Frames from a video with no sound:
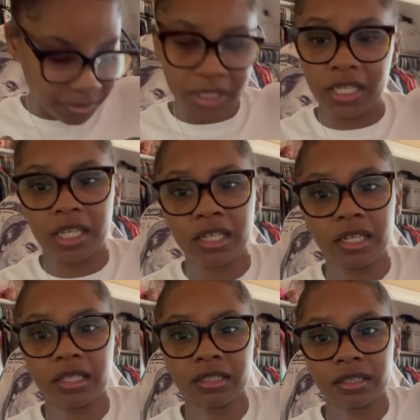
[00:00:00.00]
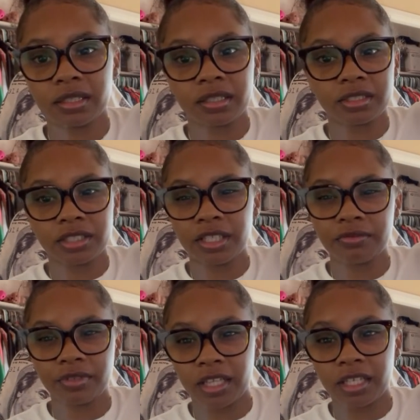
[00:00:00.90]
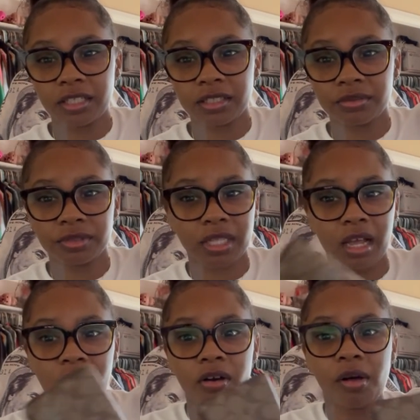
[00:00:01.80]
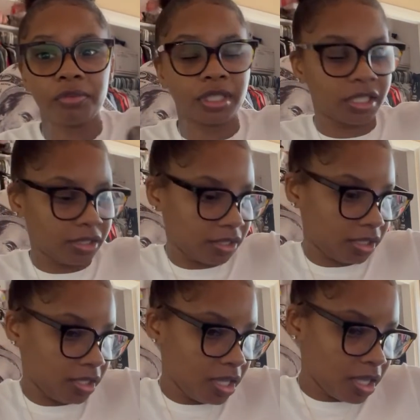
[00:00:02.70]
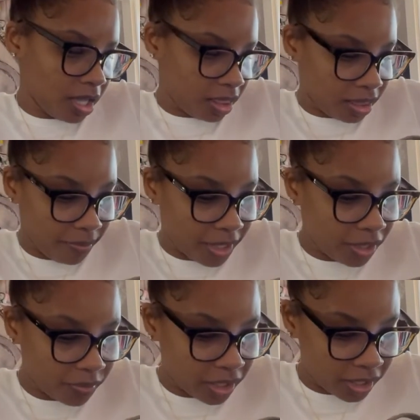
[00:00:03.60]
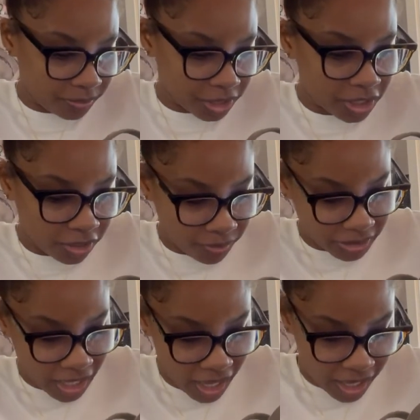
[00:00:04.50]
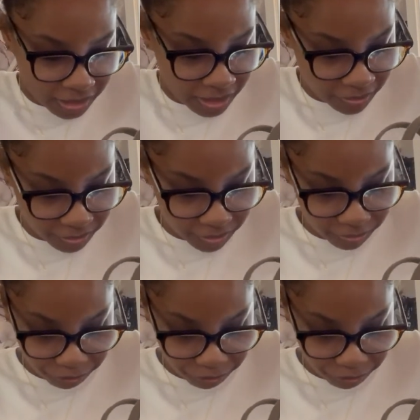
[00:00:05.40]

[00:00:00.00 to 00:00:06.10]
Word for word: me to get it. Because she, I guess she was like, oh, I want to get the the mini one, but she didn't know what size. And I was